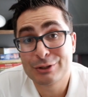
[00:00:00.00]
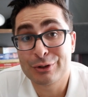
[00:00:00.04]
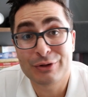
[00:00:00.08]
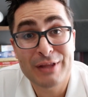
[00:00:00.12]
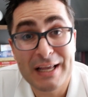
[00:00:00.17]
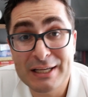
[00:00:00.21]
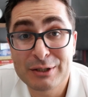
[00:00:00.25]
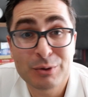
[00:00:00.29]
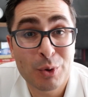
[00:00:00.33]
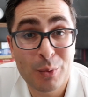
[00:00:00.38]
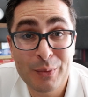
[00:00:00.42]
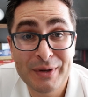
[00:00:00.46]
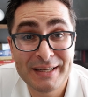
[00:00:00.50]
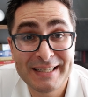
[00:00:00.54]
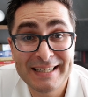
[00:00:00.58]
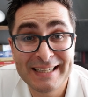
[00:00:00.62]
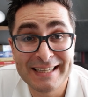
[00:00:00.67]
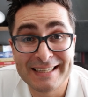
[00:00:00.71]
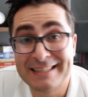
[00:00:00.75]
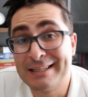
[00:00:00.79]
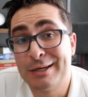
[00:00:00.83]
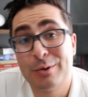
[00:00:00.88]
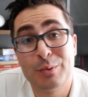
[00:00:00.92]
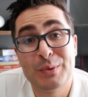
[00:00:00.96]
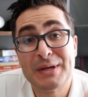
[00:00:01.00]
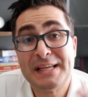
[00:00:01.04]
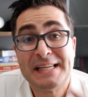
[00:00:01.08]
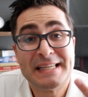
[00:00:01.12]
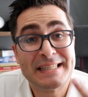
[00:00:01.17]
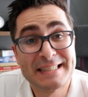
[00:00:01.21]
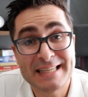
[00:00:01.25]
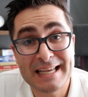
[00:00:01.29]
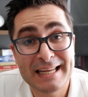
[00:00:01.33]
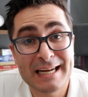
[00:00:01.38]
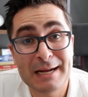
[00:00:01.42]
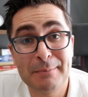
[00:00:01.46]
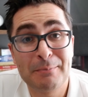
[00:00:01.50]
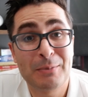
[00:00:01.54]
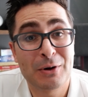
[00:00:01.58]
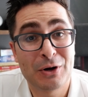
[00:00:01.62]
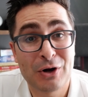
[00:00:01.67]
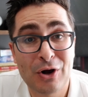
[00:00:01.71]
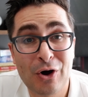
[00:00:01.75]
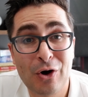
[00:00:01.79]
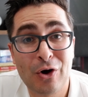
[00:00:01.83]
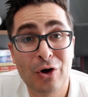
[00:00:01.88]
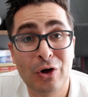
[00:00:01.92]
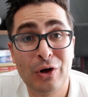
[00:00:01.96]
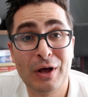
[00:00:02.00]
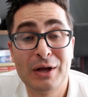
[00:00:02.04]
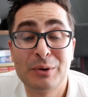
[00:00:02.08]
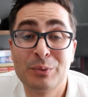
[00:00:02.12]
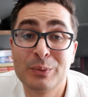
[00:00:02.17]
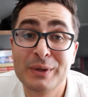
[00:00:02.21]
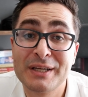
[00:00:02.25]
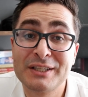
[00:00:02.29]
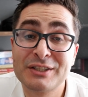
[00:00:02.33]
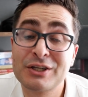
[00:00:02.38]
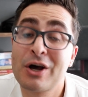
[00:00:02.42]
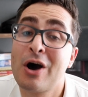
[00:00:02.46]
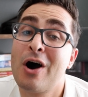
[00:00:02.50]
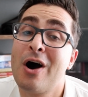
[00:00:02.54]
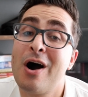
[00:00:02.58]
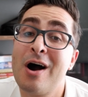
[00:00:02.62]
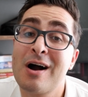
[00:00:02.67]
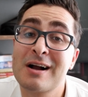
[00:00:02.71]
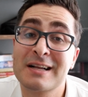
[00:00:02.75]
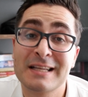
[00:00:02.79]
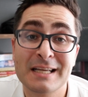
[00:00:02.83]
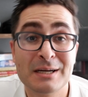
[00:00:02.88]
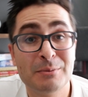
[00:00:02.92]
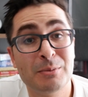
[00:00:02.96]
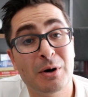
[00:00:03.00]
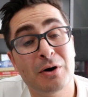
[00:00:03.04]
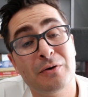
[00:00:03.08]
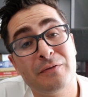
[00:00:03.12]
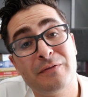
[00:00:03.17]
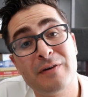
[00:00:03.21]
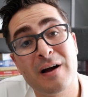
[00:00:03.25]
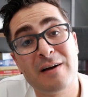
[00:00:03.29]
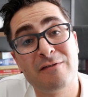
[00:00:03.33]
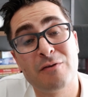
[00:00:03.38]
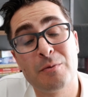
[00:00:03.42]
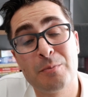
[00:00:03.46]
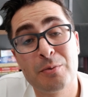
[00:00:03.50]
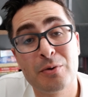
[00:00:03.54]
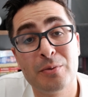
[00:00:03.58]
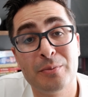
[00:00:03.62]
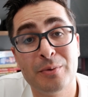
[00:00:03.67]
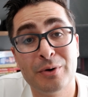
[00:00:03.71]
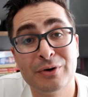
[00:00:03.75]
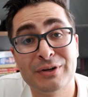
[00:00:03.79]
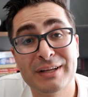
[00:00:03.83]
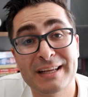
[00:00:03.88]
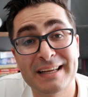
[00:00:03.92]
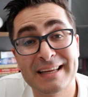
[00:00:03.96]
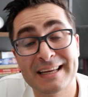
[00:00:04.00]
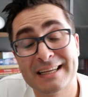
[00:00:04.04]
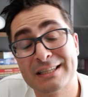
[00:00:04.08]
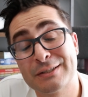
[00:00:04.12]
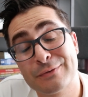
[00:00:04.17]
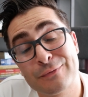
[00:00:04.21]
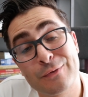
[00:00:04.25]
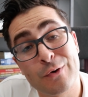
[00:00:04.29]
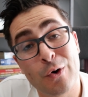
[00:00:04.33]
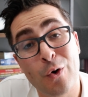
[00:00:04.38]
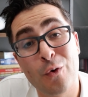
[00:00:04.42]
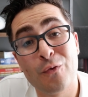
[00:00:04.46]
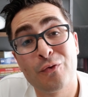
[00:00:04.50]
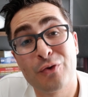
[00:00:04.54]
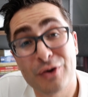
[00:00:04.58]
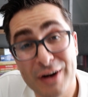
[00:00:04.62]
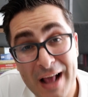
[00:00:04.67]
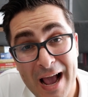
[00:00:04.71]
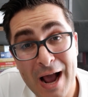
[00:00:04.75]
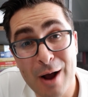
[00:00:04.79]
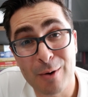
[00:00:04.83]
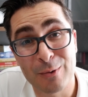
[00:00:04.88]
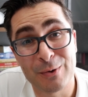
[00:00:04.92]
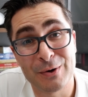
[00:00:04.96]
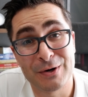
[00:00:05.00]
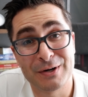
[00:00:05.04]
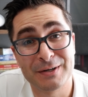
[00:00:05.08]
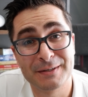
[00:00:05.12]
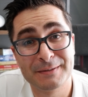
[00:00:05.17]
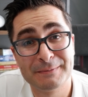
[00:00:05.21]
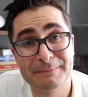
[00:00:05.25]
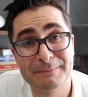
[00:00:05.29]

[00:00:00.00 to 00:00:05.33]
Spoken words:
So that's what we did. We set up a call and we talked about Fiverr promoted gigs for over an hour.